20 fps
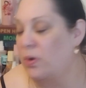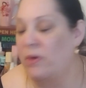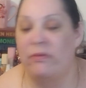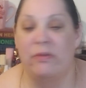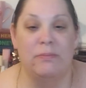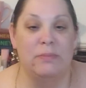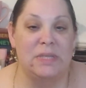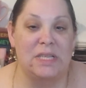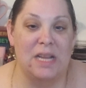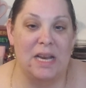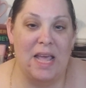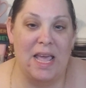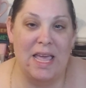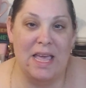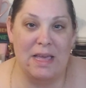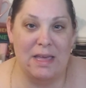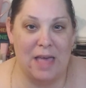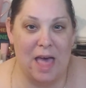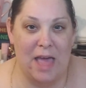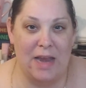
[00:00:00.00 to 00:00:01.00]
of them
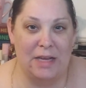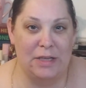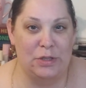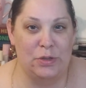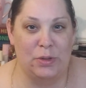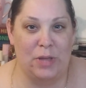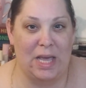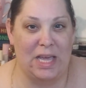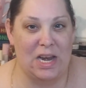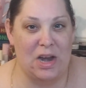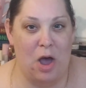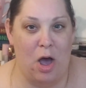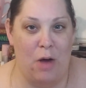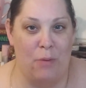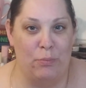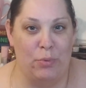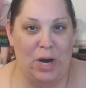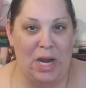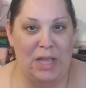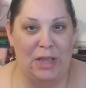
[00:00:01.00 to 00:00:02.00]
today and kind of do like an
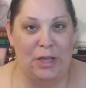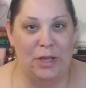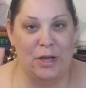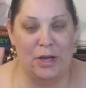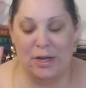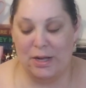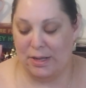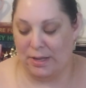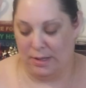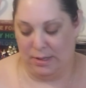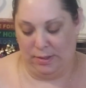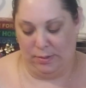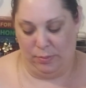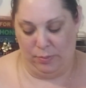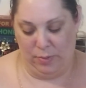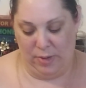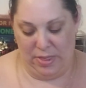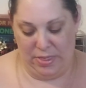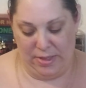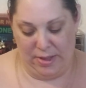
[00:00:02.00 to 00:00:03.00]
ombre look
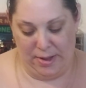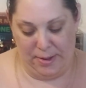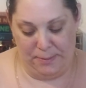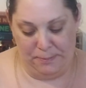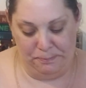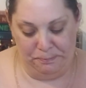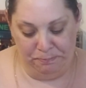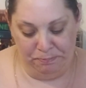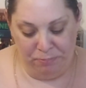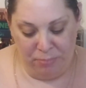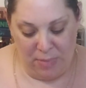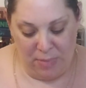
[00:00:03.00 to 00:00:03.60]
with them.